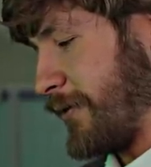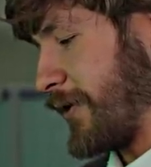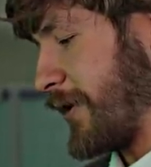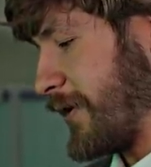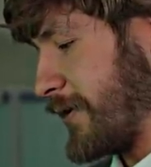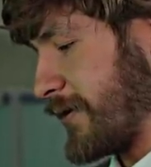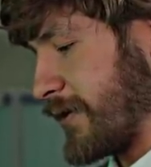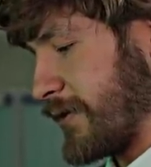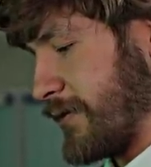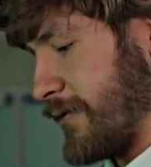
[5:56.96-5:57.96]
Okay,
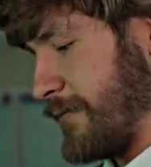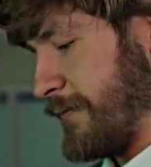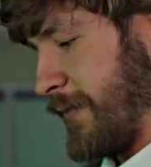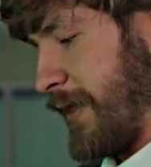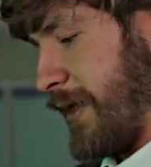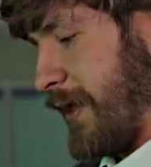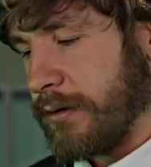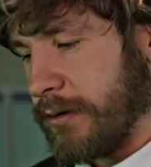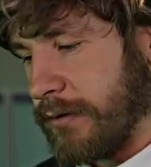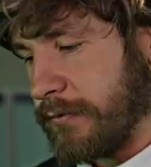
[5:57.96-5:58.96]
so
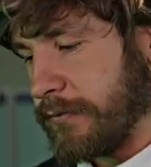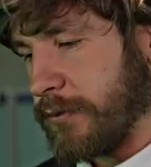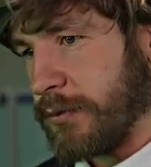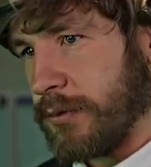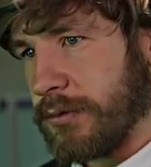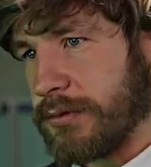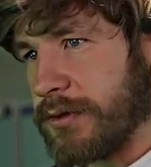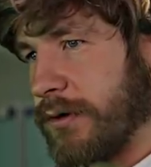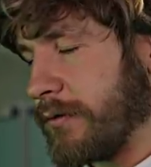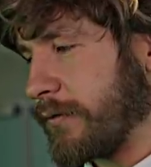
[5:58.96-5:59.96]
I have your
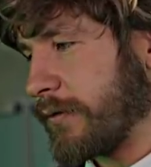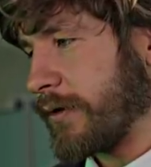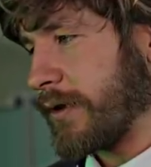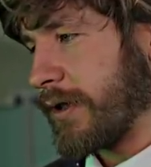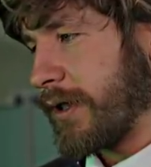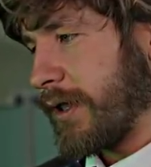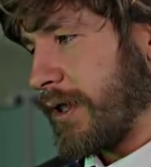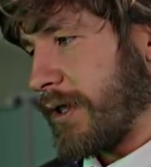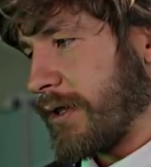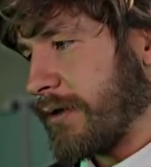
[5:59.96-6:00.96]
delivery
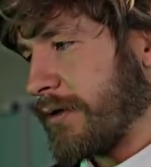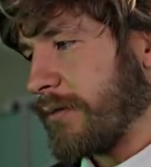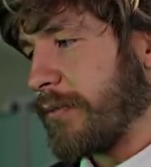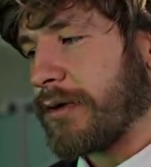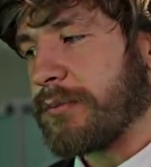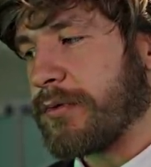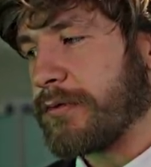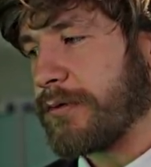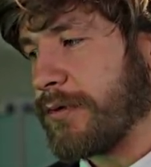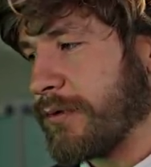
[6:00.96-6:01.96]
here, but
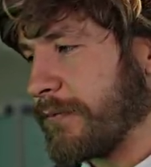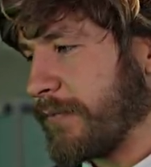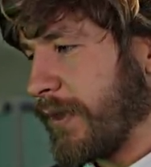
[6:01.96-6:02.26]
before